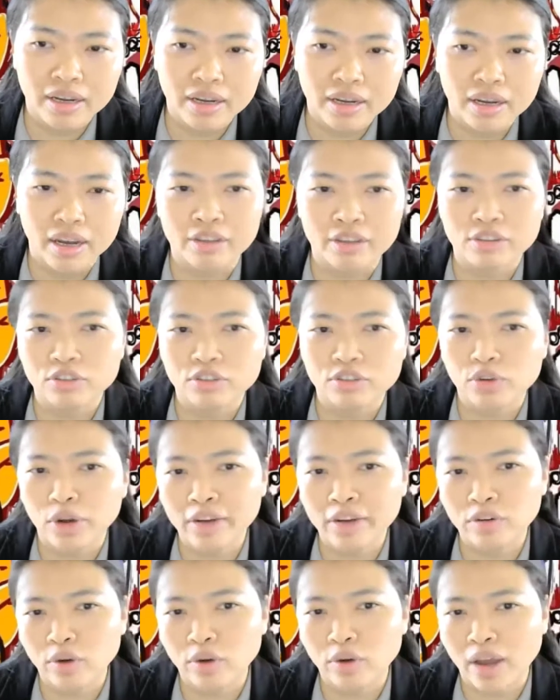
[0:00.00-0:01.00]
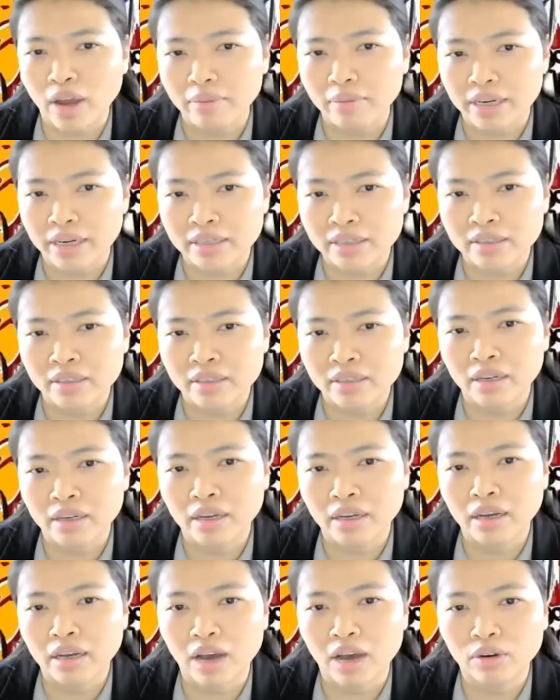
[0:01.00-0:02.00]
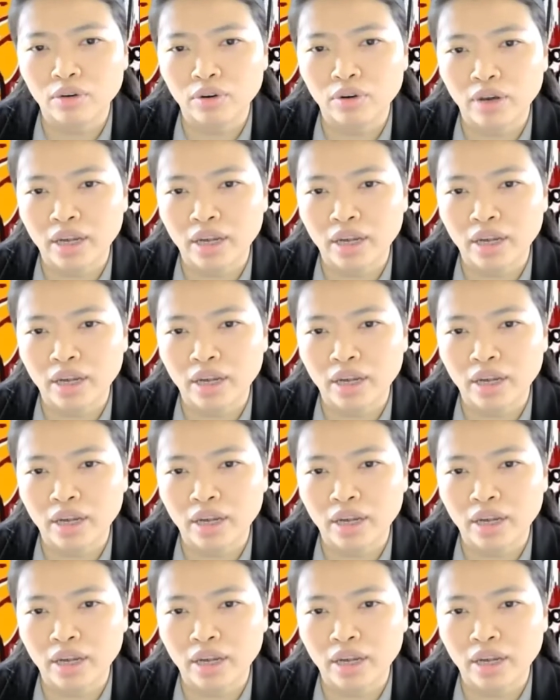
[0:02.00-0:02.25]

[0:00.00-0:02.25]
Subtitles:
and train drivers, cargo